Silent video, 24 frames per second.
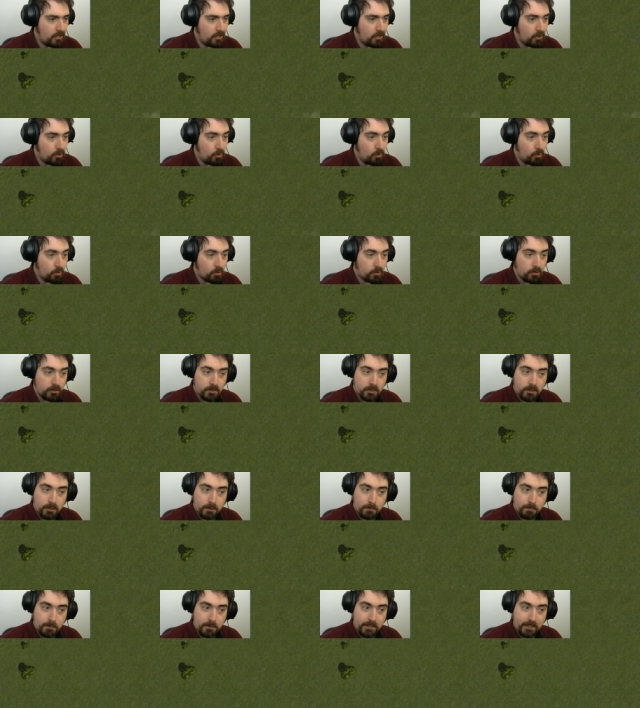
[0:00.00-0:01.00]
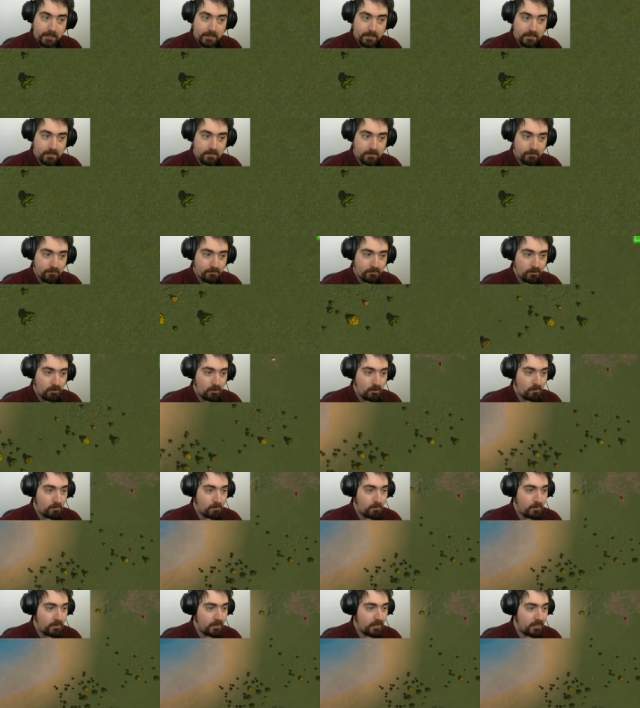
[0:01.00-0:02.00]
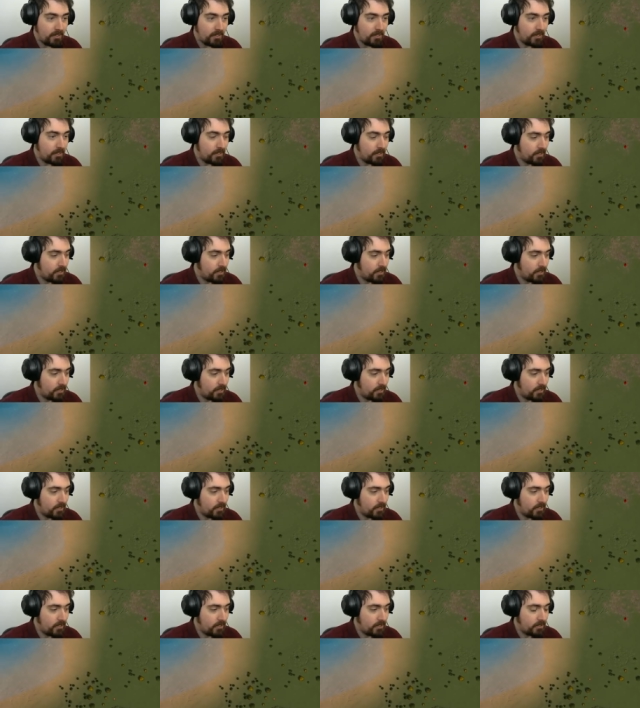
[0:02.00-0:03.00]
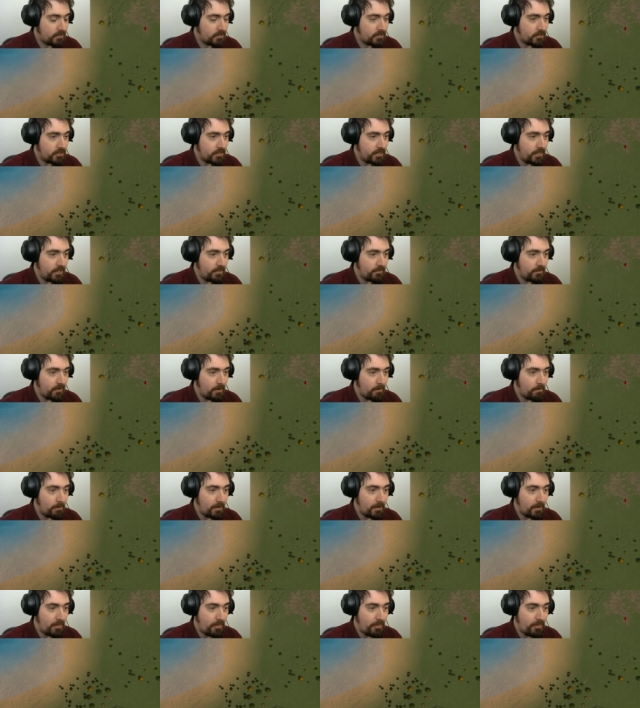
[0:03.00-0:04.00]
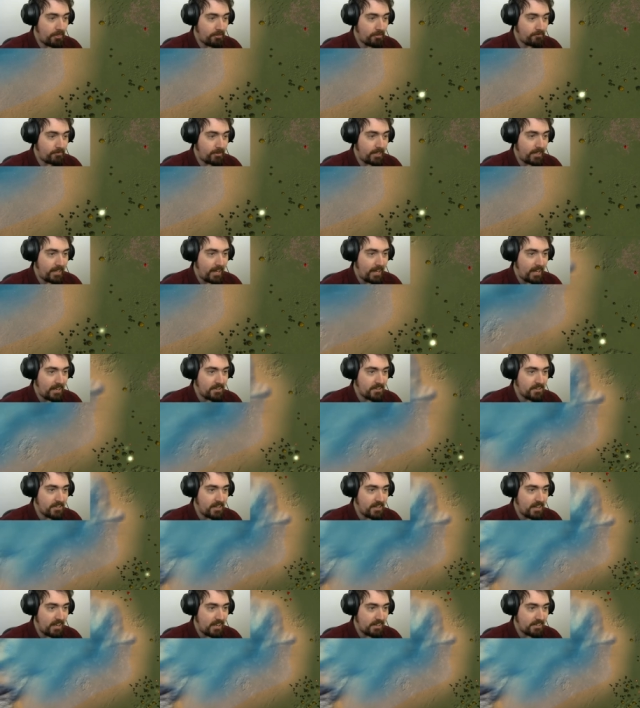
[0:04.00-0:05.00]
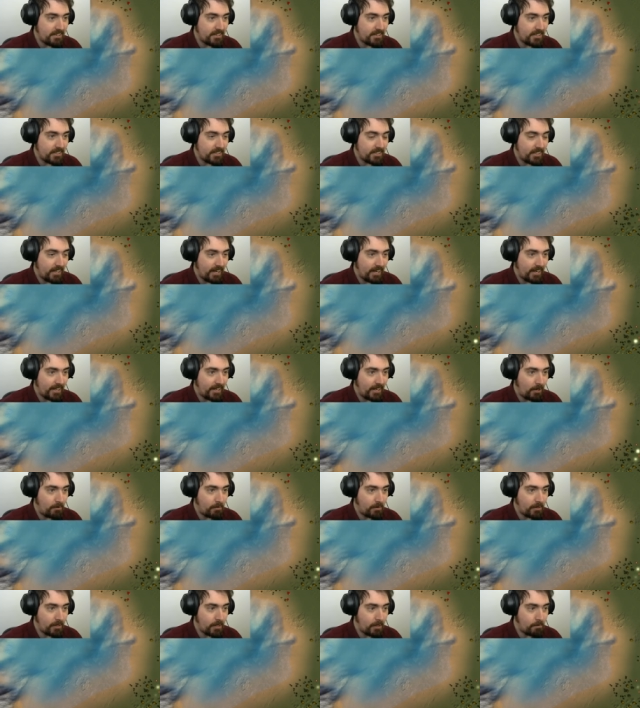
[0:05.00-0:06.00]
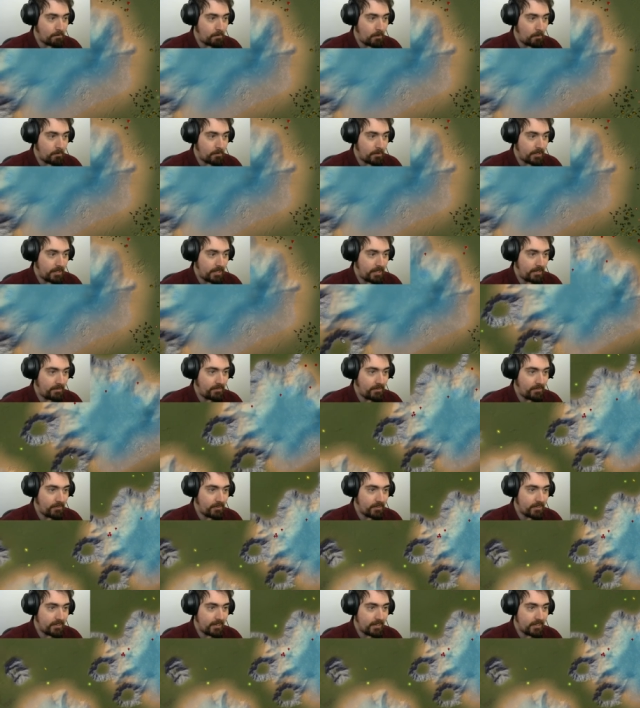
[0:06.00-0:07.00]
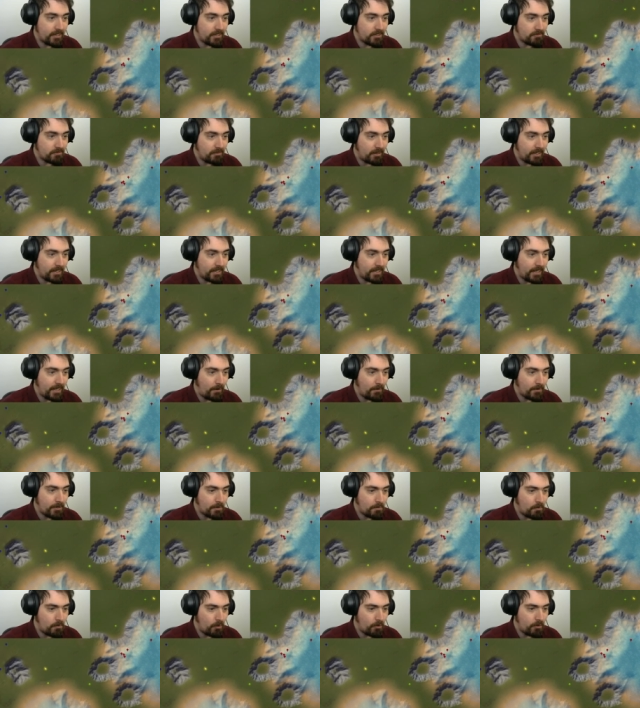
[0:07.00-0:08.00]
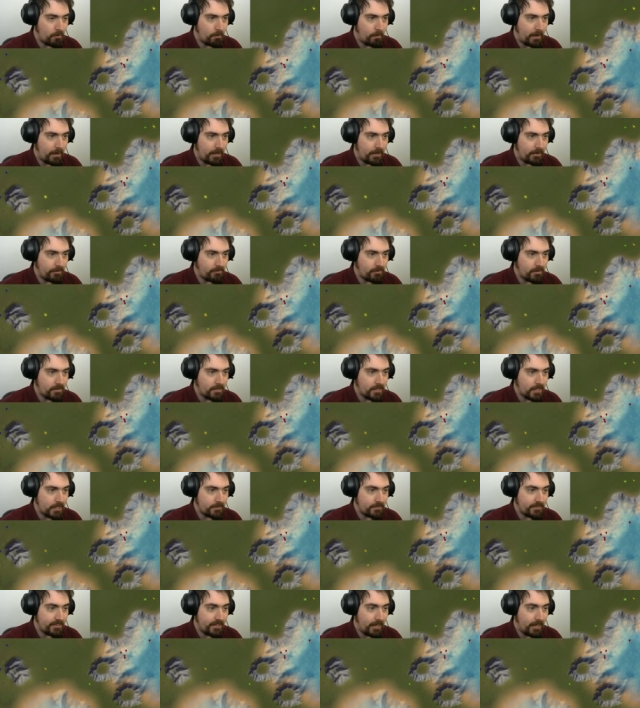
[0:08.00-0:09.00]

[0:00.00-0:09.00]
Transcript: Oh, good split from Geneva, but three engineers still taken out by that bomber. Even if it dies right now, it's more than paid for itself, and